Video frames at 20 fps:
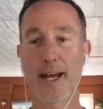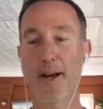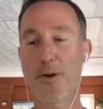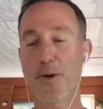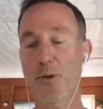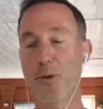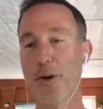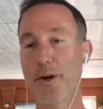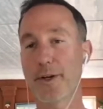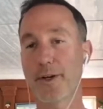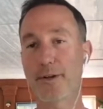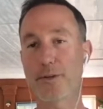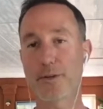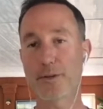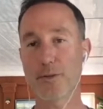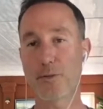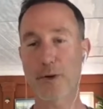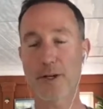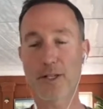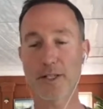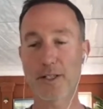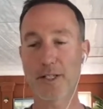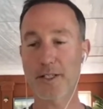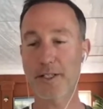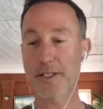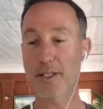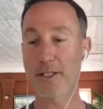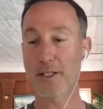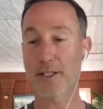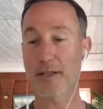I don't know where you're
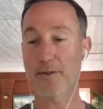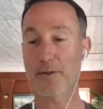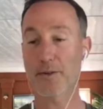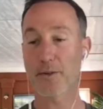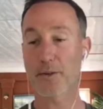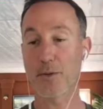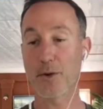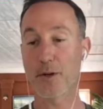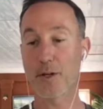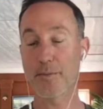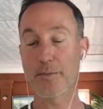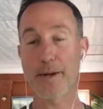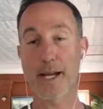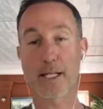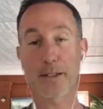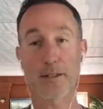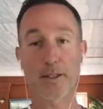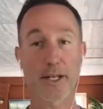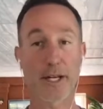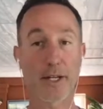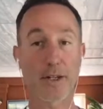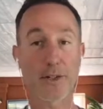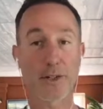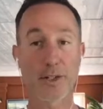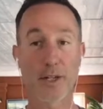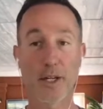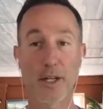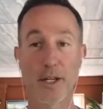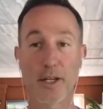listening. If you are in Bangladesh,